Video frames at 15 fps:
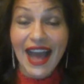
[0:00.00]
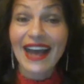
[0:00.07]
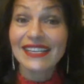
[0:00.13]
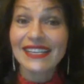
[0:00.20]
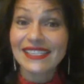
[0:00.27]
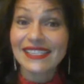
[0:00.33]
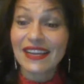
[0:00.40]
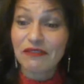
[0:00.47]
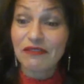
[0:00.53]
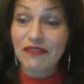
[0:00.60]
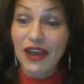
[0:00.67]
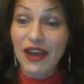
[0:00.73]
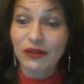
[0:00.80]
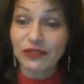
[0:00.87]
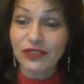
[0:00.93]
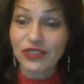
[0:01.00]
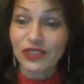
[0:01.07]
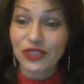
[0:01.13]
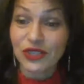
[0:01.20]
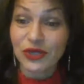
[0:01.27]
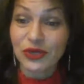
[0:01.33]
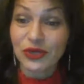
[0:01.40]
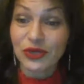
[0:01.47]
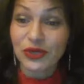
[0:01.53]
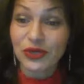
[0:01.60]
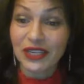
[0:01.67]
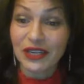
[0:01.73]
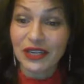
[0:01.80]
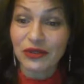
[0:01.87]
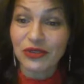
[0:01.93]
Yeah, as they found
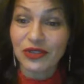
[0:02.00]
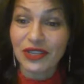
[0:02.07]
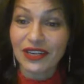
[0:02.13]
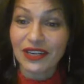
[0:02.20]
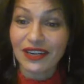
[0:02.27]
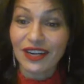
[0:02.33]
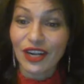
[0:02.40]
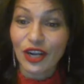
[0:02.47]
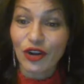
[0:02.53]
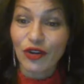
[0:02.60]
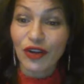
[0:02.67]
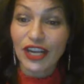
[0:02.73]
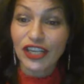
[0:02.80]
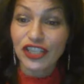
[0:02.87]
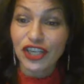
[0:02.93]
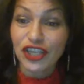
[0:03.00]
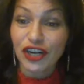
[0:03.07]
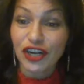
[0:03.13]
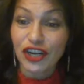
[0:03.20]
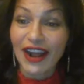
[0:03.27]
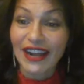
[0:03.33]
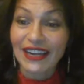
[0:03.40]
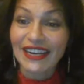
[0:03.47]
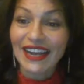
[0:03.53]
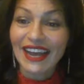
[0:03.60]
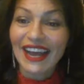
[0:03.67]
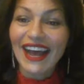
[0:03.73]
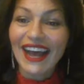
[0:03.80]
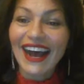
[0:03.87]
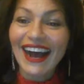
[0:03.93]
to, you know, to their great
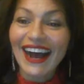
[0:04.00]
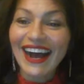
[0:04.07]
chagrin.